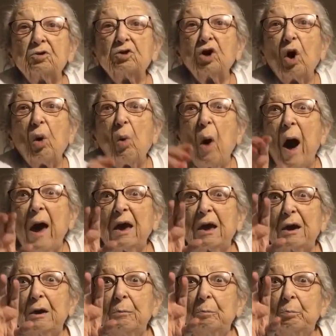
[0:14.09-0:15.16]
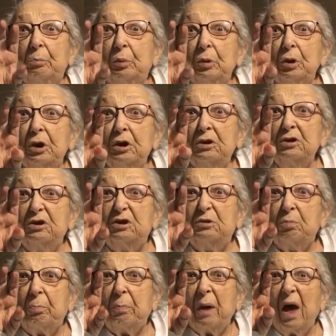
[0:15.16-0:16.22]
So I can put a
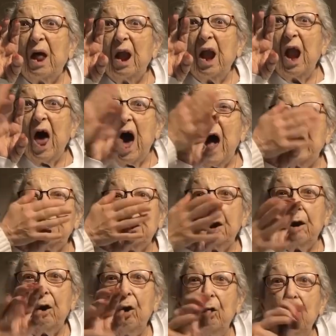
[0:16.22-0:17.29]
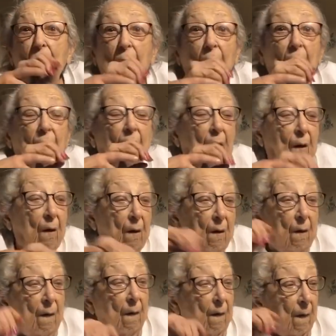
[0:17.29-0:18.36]
spell on you. No, stop
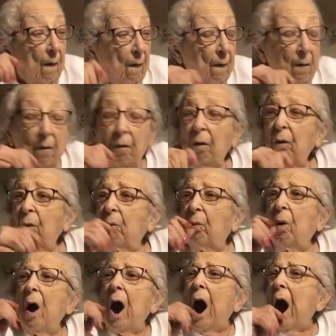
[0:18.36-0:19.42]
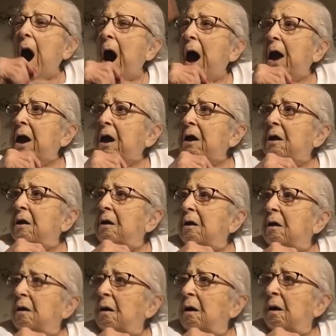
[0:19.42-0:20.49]
that. No. Why? I
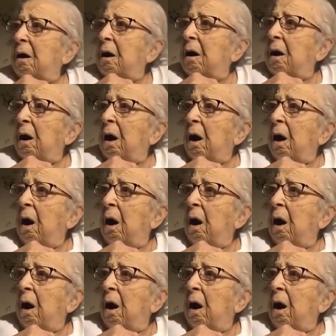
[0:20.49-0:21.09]
don't like that.